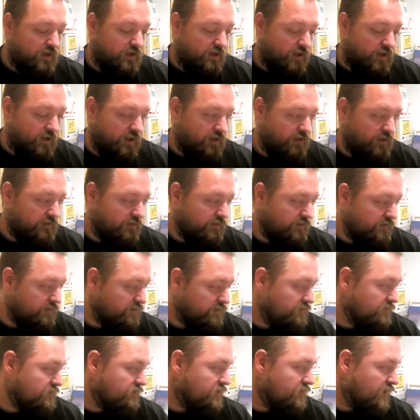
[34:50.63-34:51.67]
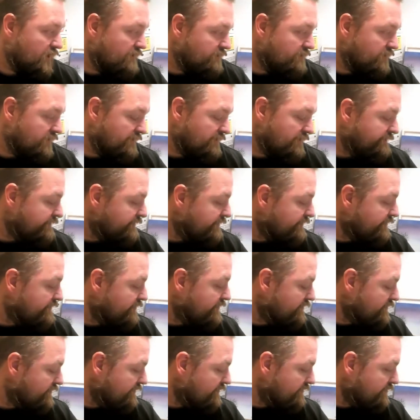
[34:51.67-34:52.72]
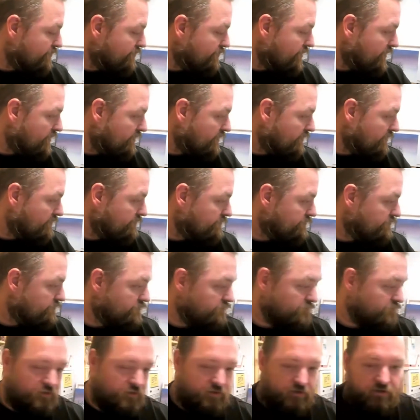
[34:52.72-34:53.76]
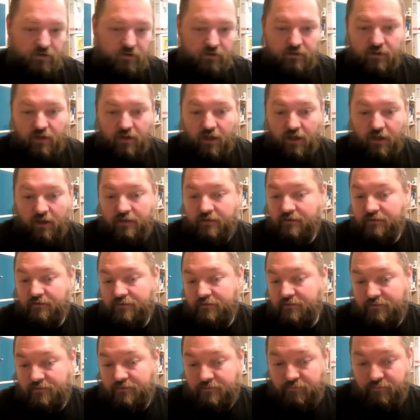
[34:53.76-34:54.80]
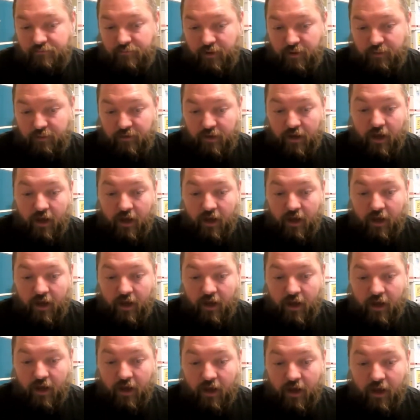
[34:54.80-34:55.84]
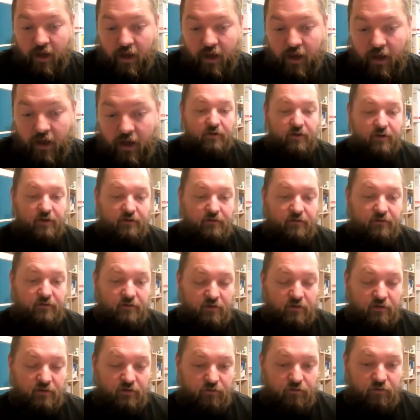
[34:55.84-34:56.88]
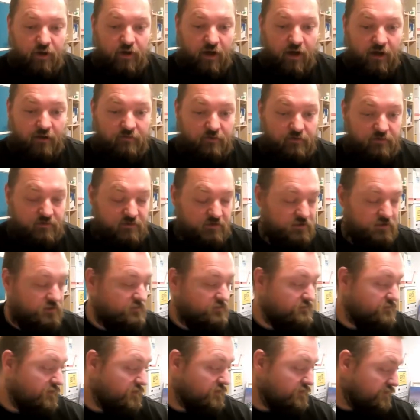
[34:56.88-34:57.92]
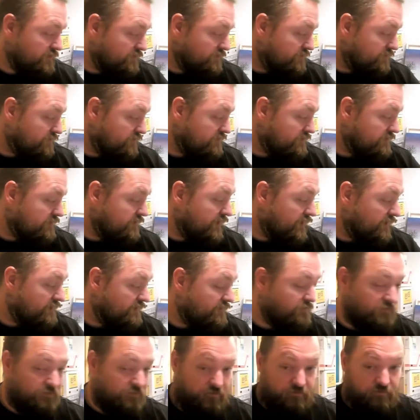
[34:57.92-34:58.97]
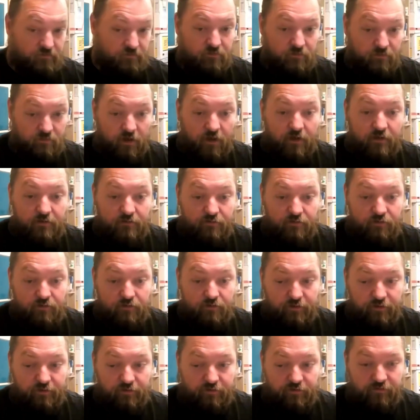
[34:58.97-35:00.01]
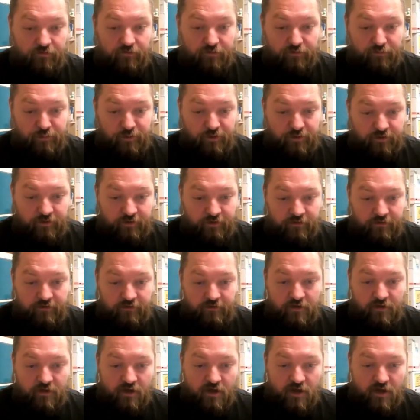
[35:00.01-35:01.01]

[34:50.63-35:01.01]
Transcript: And you have an assistant as well. She has maybe half the education that you have, and she's very good. She has quite a few years of experience.